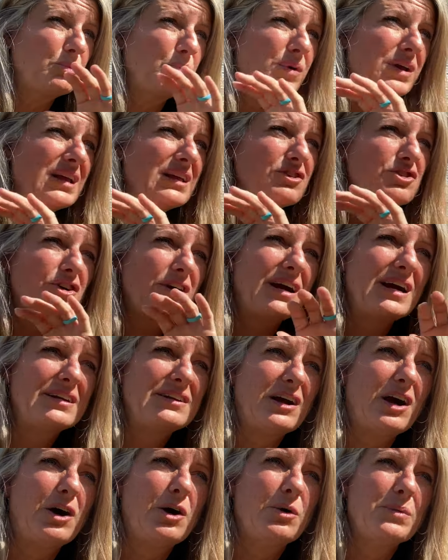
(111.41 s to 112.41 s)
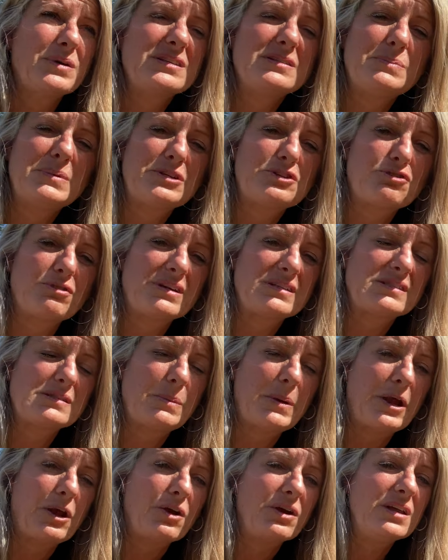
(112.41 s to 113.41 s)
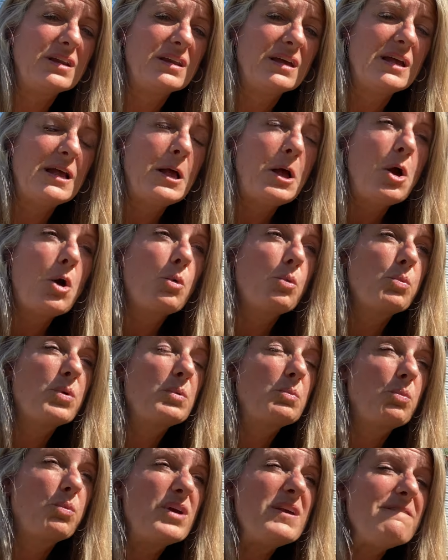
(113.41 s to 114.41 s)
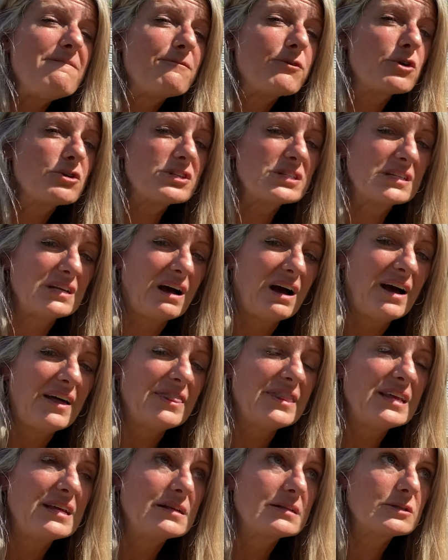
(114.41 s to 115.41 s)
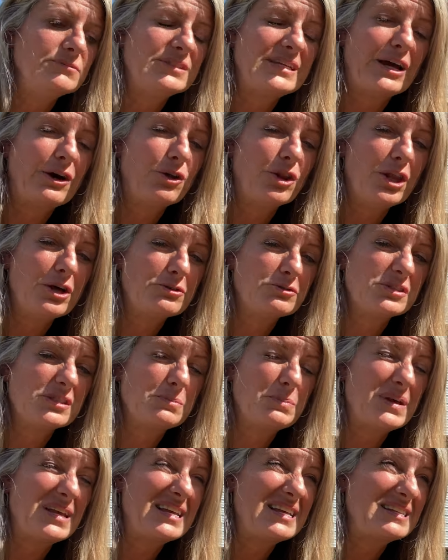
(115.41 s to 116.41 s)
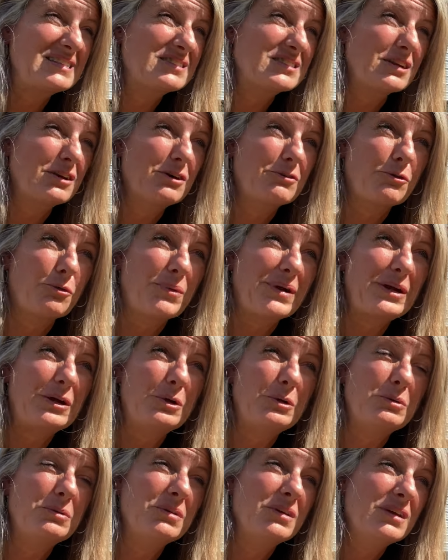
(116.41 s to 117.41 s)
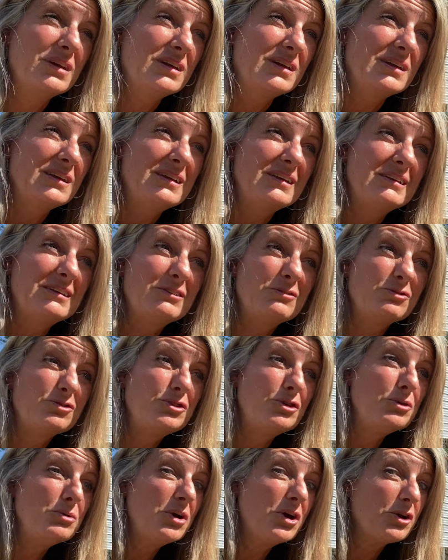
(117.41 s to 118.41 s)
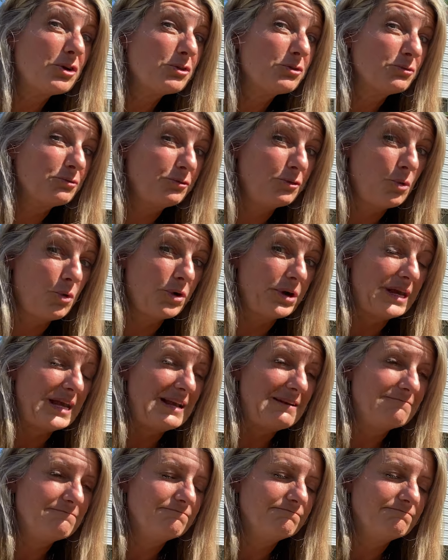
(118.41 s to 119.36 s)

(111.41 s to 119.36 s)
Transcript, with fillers: we try to always be transparent. When we first got this, download speeds of around two hundred forty.